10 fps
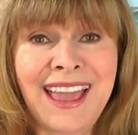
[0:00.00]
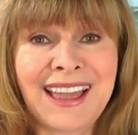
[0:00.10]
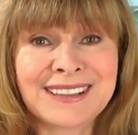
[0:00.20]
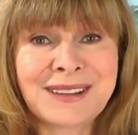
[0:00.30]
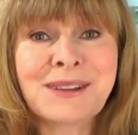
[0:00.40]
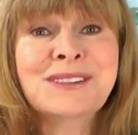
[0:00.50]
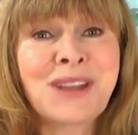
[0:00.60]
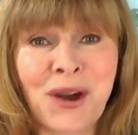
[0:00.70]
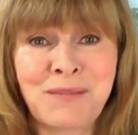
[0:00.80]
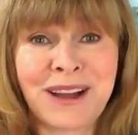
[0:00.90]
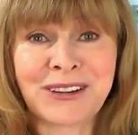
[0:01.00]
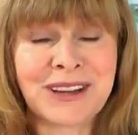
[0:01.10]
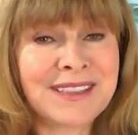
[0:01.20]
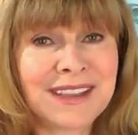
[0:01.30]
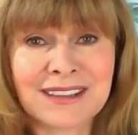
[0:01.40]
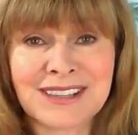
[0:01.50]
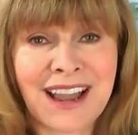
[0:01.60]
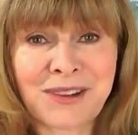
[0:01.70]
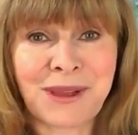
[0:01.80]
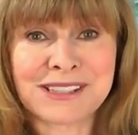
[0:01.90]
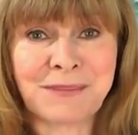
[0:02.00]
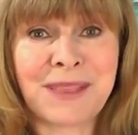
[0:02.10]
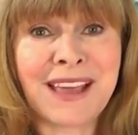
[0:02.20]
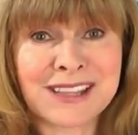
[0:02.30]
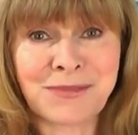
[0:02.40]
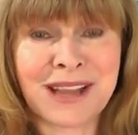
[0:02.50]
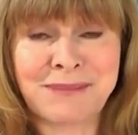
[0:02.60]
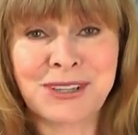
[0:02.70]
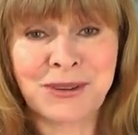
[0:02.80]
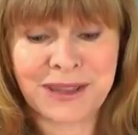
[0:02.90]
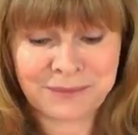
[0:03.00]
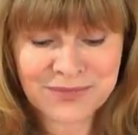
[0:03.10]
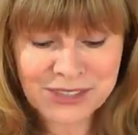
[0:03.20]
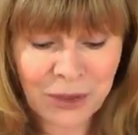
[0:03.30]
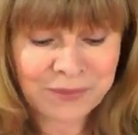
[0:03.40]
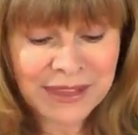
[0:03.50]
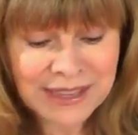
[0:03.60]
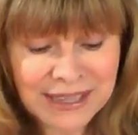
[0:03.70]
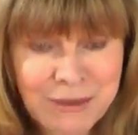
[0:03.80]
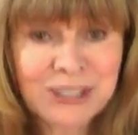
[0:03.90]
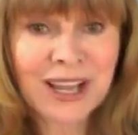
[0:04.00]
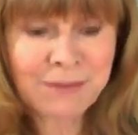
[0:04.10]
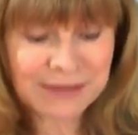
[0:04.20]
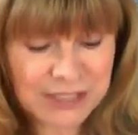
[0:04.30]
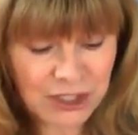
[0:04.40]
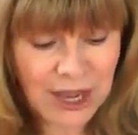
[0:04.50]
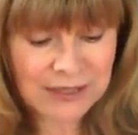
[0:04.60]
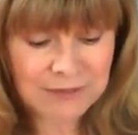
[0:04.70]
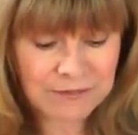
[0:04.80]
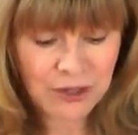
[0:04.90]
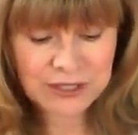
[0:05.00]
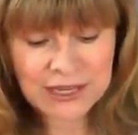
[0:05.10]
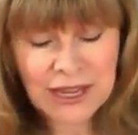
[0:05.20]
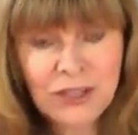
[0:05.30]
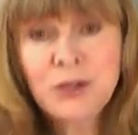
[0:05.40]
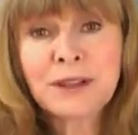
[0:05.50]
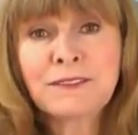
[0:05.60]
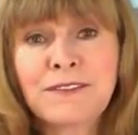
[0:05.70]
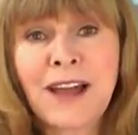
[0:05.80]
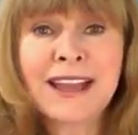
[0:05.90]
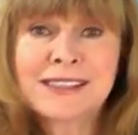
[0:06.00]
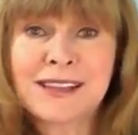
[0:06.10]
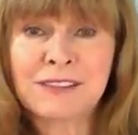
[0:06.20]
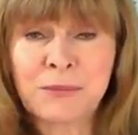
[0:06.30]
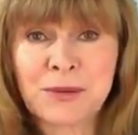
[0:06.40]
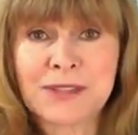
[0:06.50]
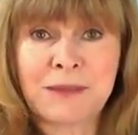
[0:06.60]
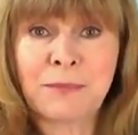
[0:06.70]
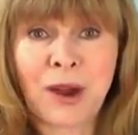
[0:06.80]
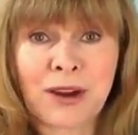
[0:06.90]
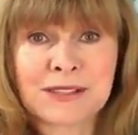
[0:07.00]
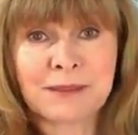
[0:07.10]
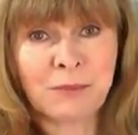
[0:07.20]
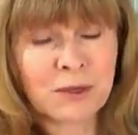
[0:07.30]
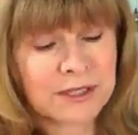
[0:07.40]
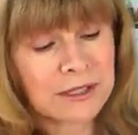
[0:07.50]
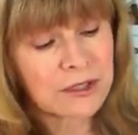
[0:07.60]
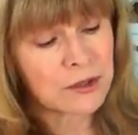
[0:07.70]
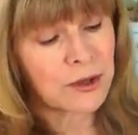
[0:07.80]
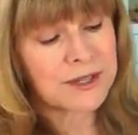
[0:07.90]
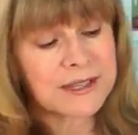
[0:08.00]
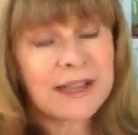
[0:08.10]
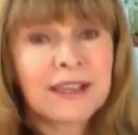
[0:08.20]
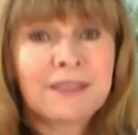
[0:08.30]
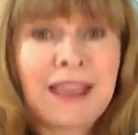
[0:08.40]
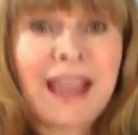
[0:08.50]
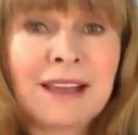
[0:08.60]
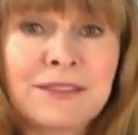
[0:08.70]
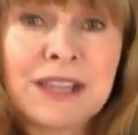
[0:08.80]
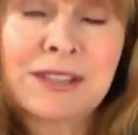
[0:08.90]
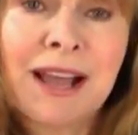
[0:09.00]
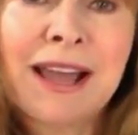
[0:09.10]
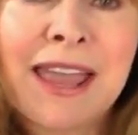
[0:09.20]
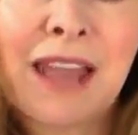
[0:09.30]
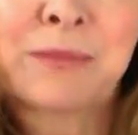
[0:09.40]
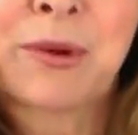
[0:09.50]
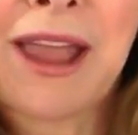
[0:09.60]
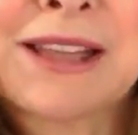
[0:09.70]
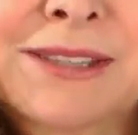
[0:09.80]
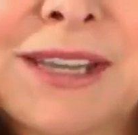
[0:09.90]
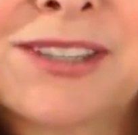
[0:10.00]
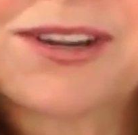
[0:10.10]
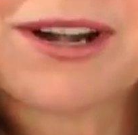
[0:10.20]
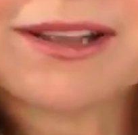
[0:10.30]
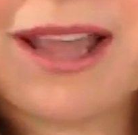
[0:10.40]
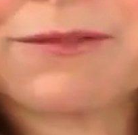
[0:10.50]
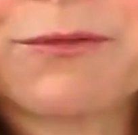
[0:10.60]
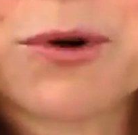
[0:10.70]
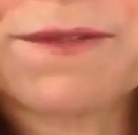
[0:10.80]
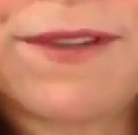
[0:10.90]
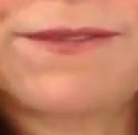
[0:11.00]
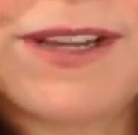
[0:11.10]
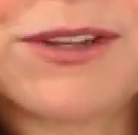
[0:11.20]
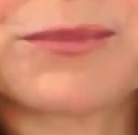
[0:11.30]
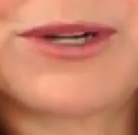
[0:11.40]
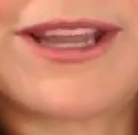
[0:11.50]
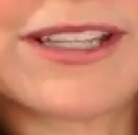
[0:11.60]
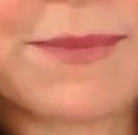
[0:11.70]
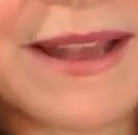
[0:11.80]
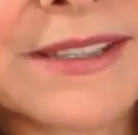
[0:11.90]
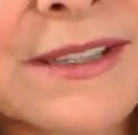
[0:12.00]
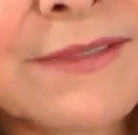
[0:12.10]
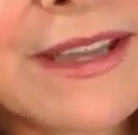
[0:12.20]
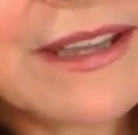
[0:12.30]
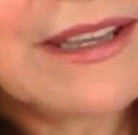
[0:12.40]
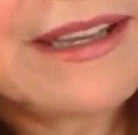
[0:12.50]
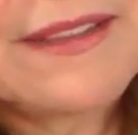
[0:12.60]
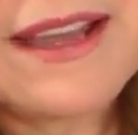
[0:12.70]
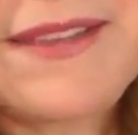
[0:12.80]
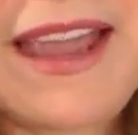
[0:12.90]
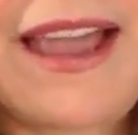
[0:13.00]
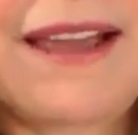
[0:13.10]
and no butter in the entire recipe. That's what I'm doing. So let me talk about the chocolate first. You can find 70% bars in most of the stores. They have these high-end brands. These start at like $4.50. They're pretty expensive. Then they